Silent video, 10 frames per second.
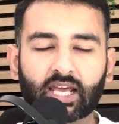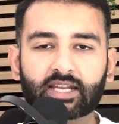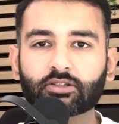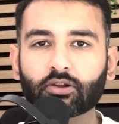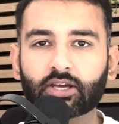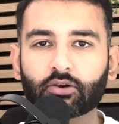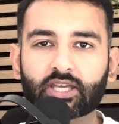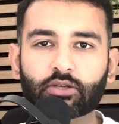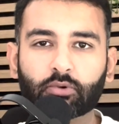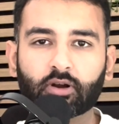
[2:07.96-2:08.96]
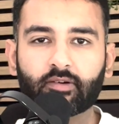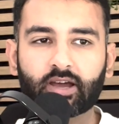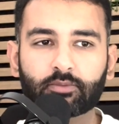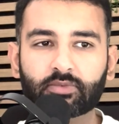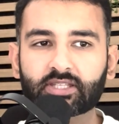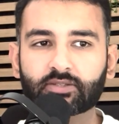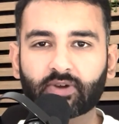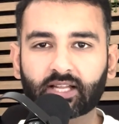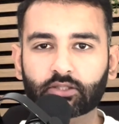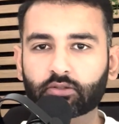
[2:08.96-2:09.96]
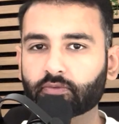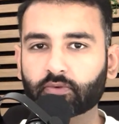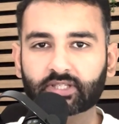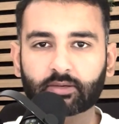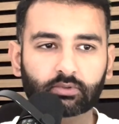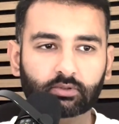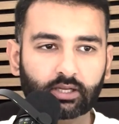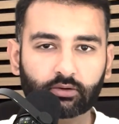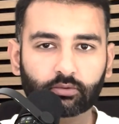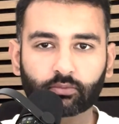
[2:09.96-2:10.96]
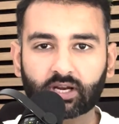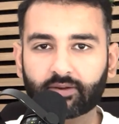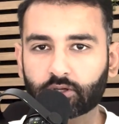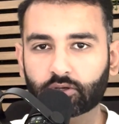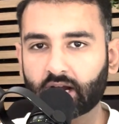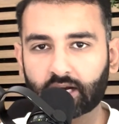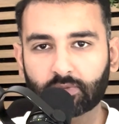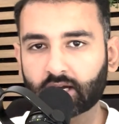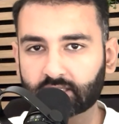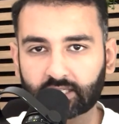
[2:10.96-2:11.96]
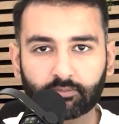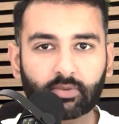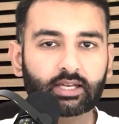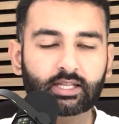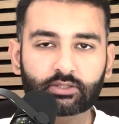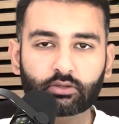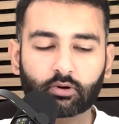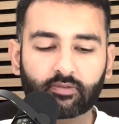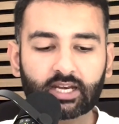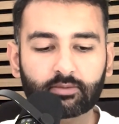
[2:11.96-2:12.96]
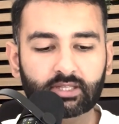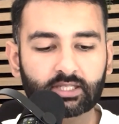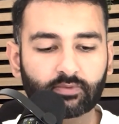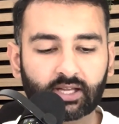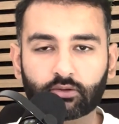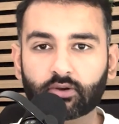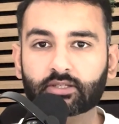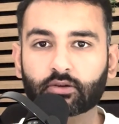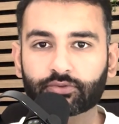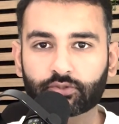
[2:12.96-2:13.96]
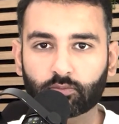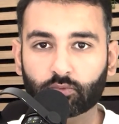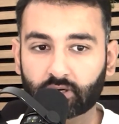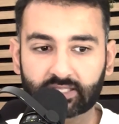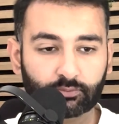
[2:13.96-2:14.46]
And it's not like, okay, you're providing me this value, for example, I don't know, whatever your direct marketing campaign is, you're providing me this value as a consumer or as a